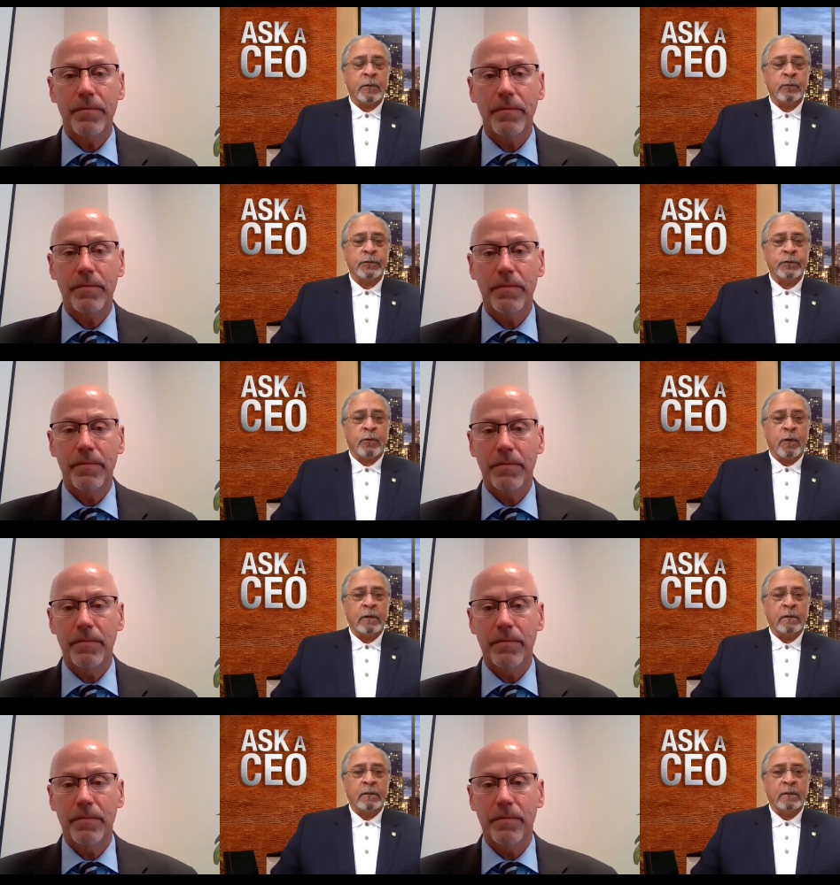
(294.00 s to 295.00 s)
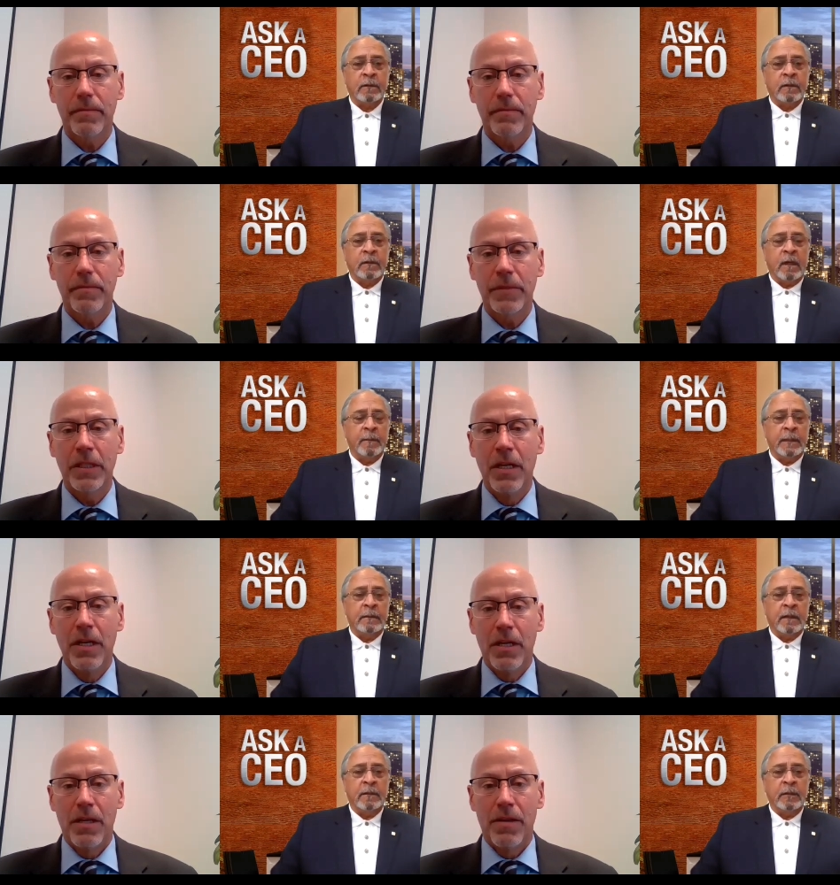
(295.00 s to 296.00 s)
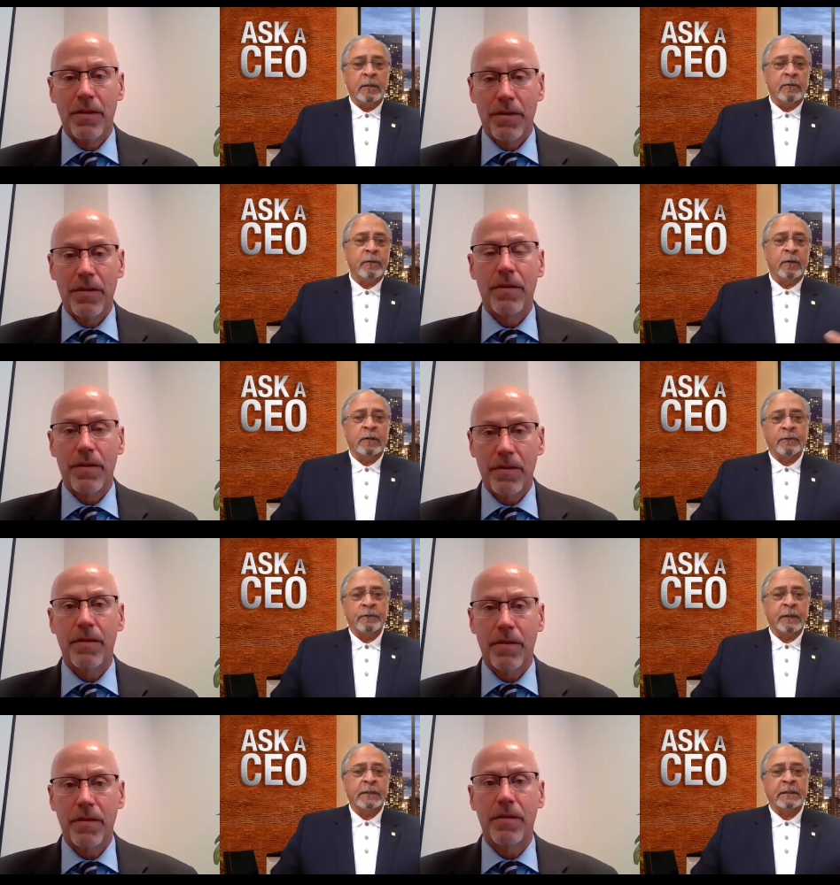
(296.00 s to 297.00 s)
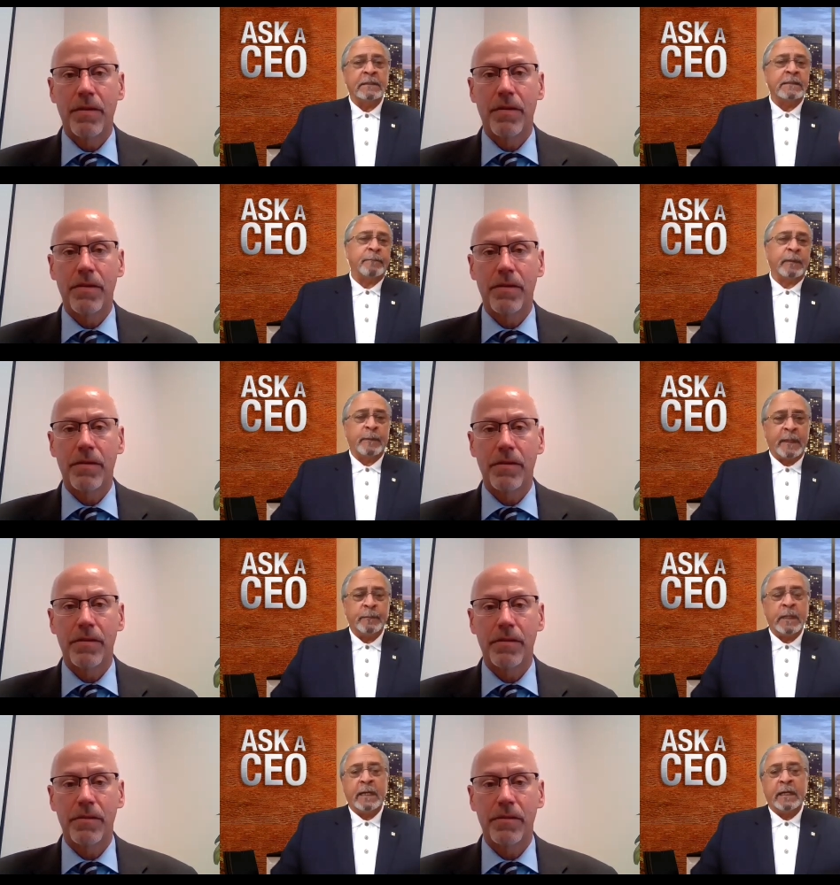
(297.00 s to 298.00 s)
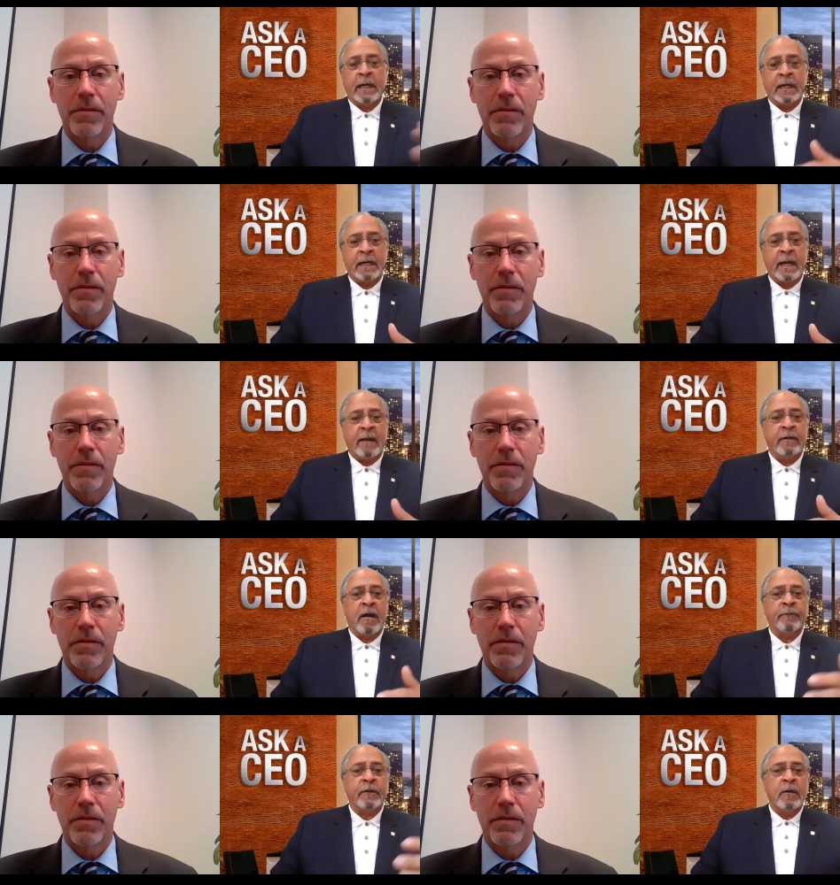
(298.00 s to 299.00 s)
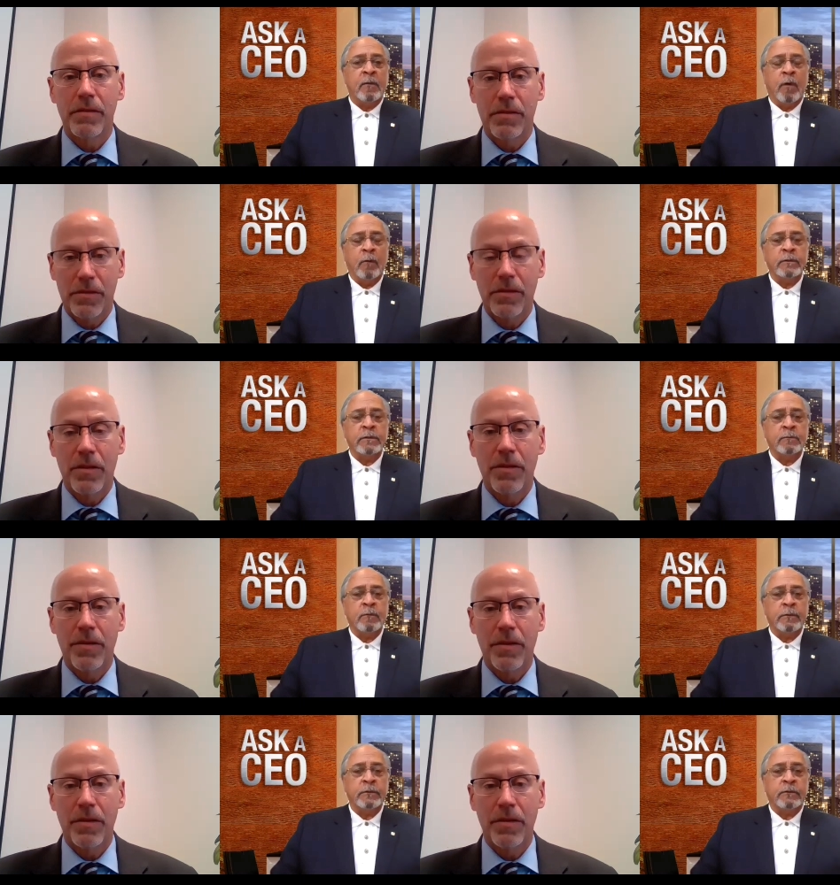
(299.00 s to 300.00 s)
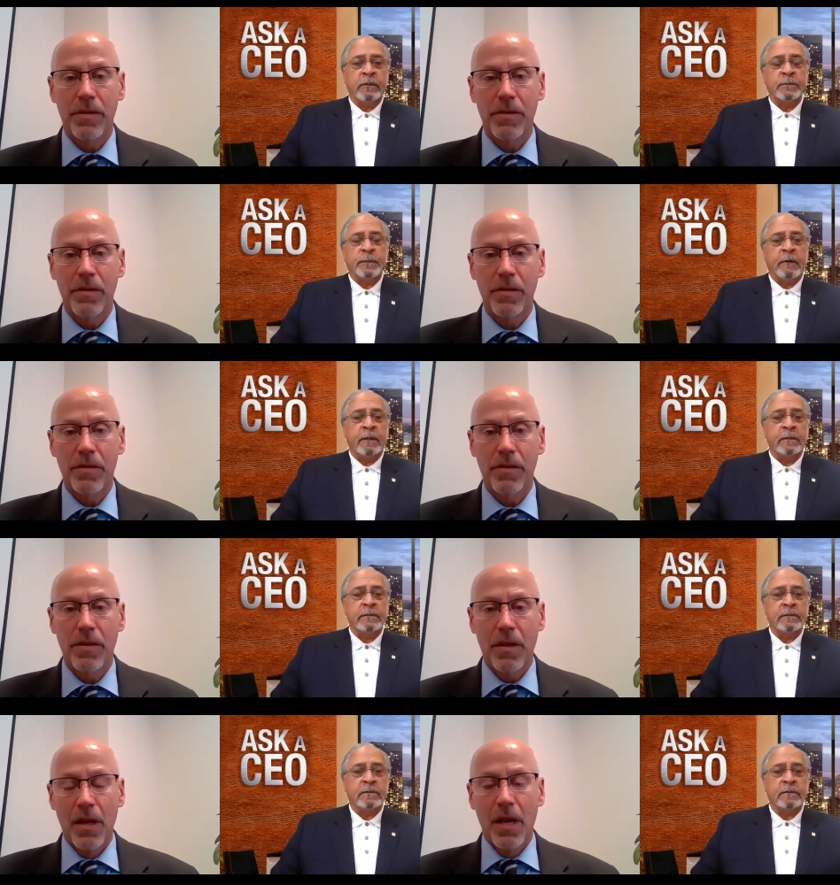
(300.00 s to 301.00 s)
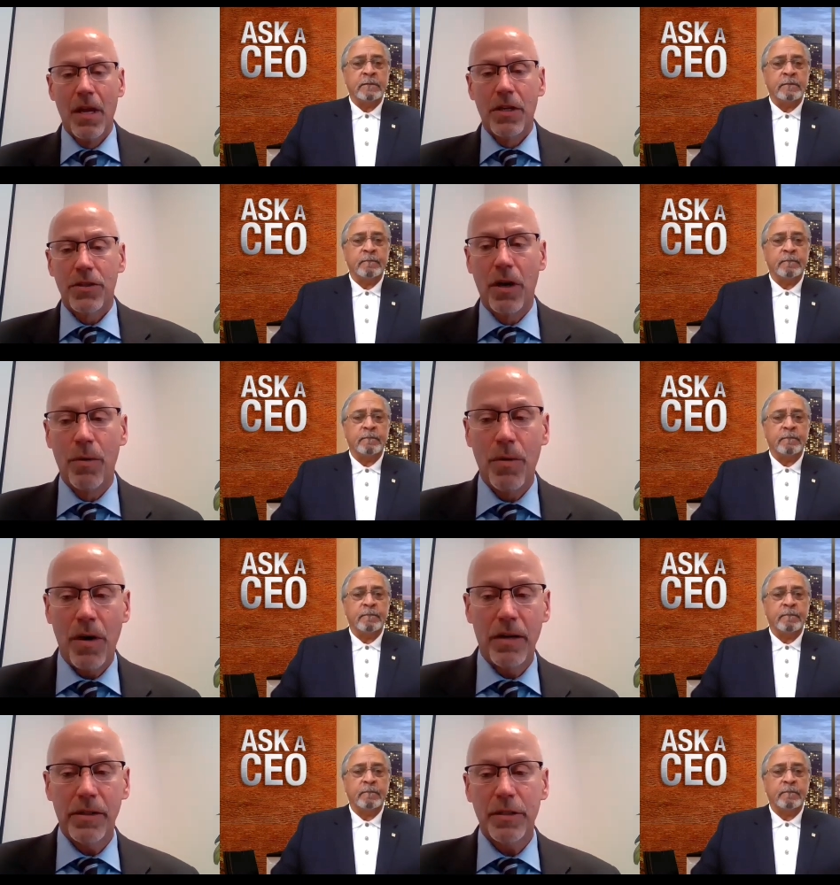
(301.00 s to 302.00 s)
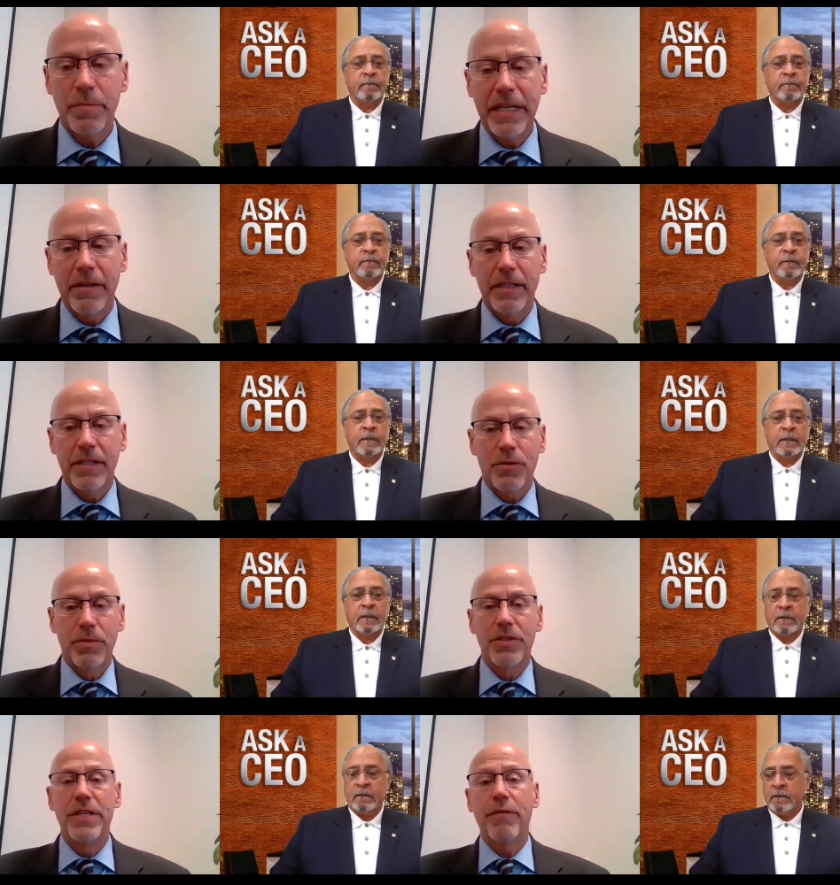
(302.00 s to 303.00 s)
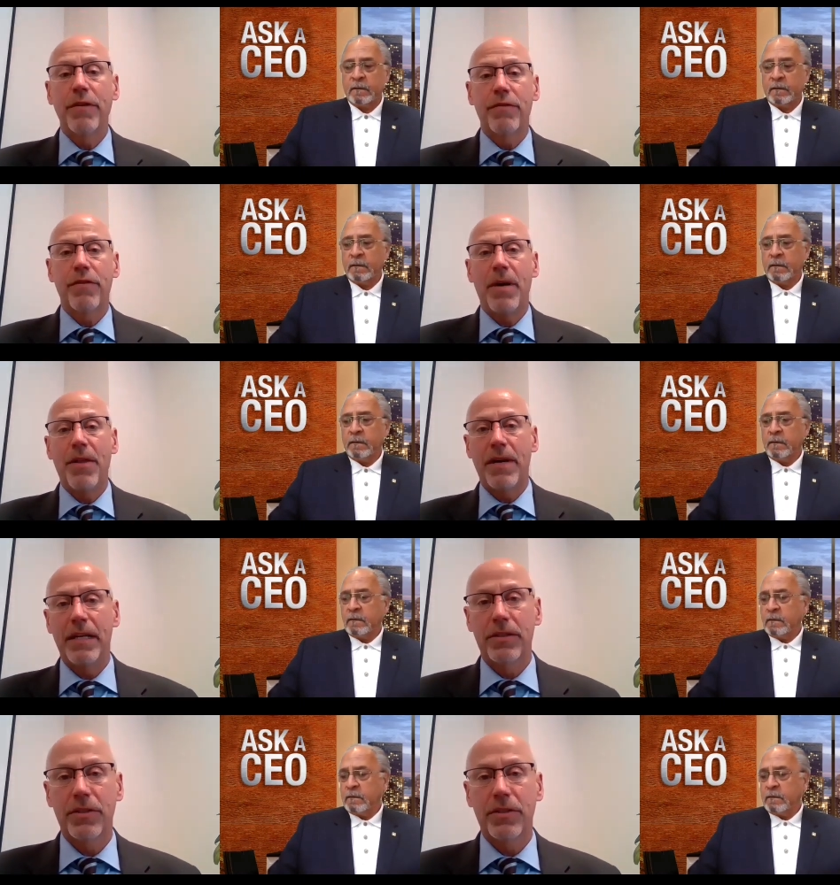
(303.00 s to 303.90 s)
Speaker 1: so short? I mean, you've heard conflicting things that people had plenty, they didn't have enough. What was what was
Speaker 2: your experience? So our experience was different from other health